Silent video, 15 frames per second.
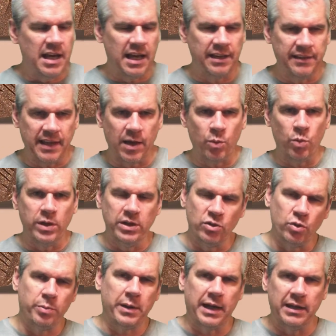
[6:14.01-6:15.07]
and that
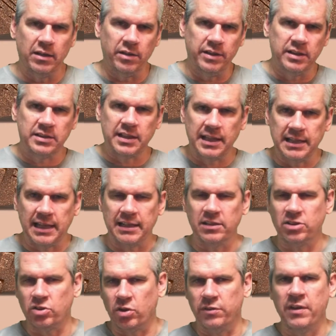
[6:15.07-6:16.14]
window panel on the side, had a
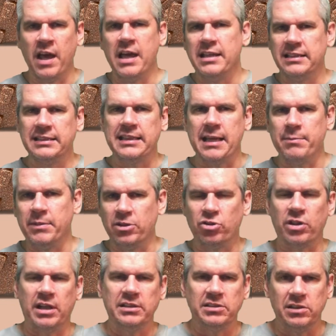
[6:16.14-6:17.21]
sort of
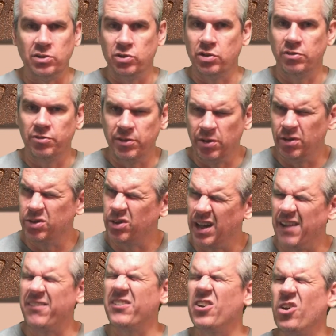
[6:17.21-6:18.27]
semi-translucent feel to it.
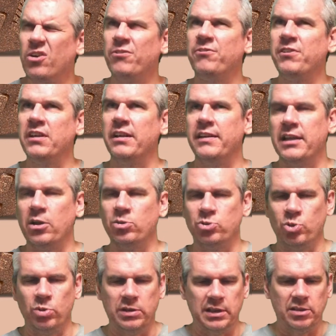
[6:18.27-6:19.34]
I've got a feeling the
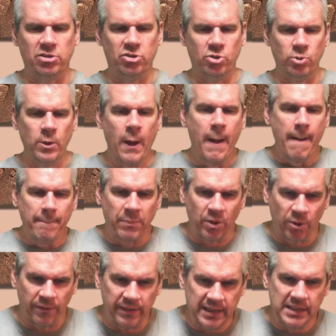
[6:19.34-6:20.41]
outsole did too, but
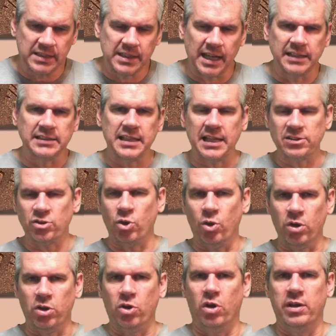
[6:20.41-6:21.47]
on these guys that's
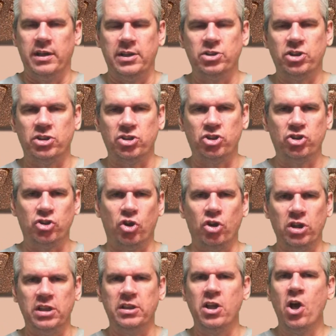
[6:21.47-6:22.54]
all gone. It's just
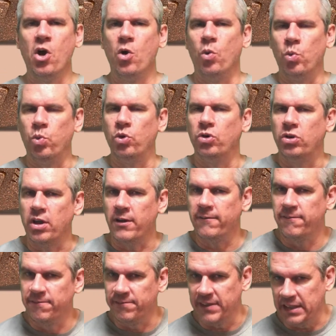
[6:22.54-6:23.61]
solid wood
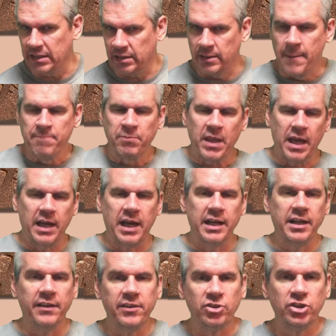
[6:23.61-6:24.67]
feel.
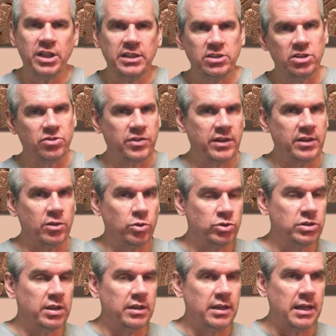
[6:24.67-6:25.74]
Another change that's very close
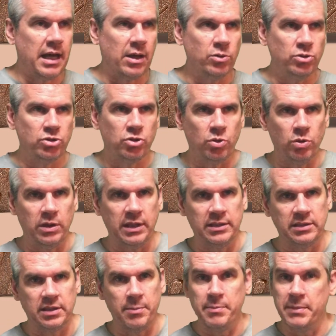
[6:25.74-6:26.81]
to the outsole is the